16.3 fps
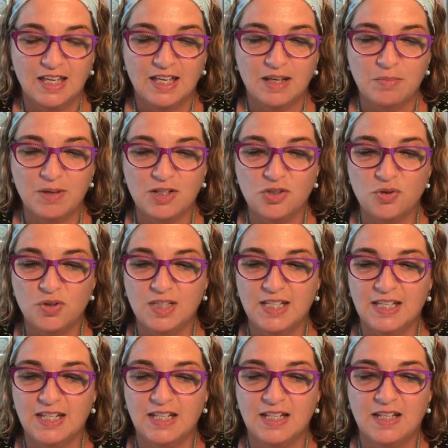and make sure you're
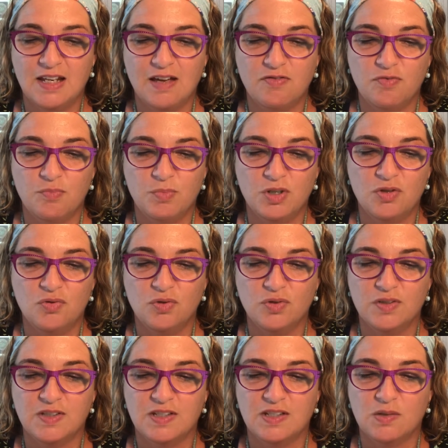getting enough
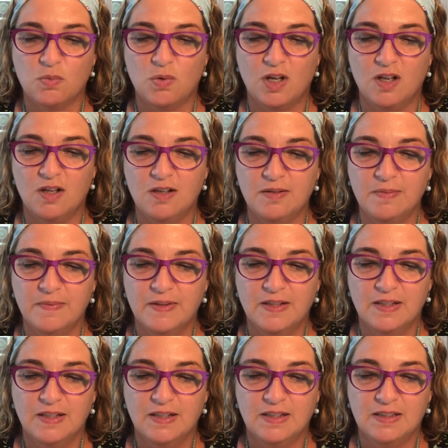minerals as well.
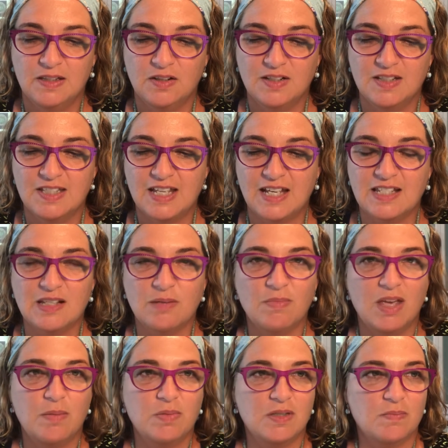You can take
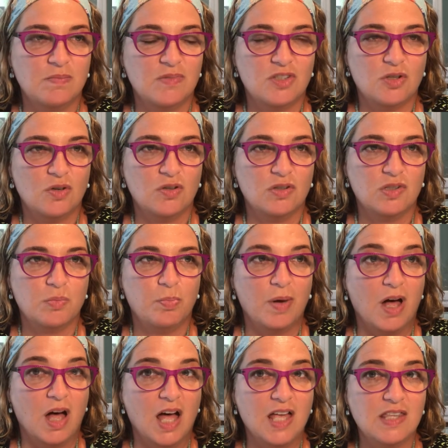some Epsom salts
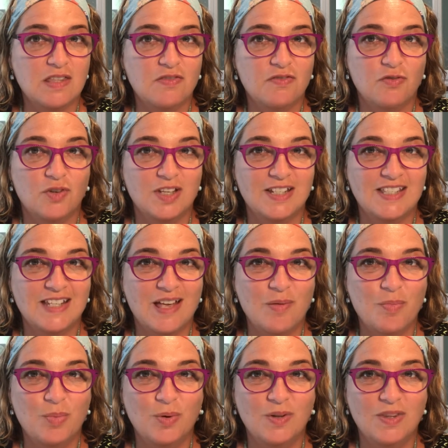bath, for
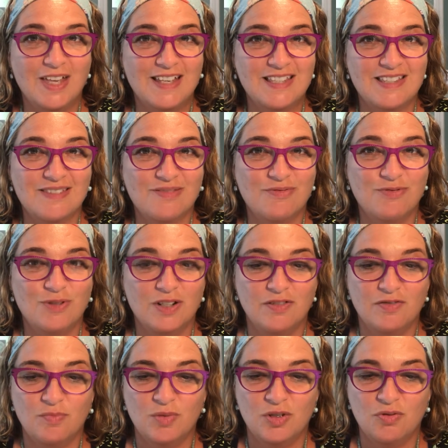example. That's full
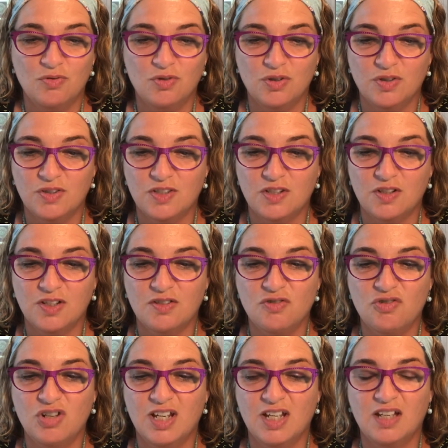of minerals. You
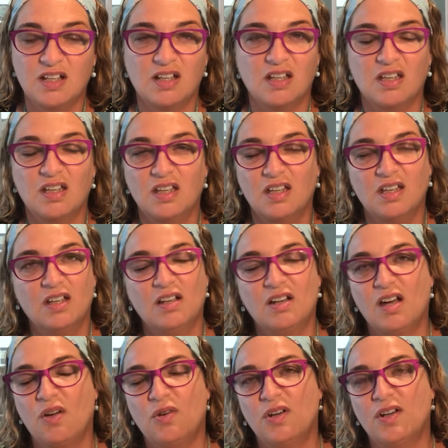can drink
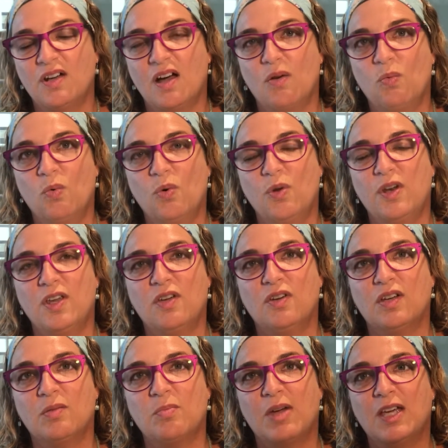coconut water. You
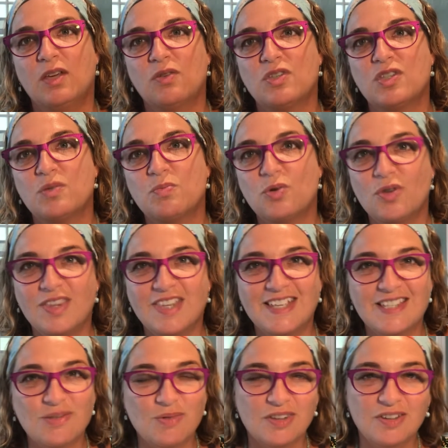can make your
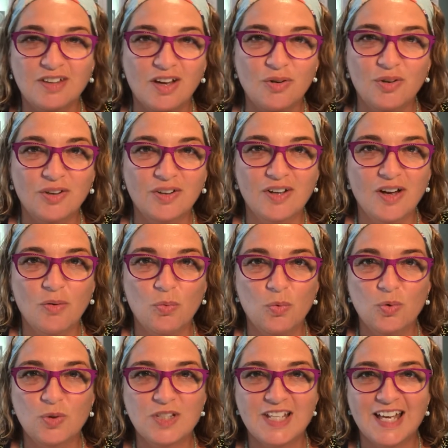smoothies with coconut
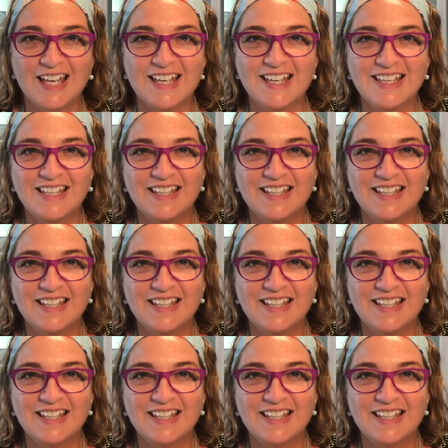water.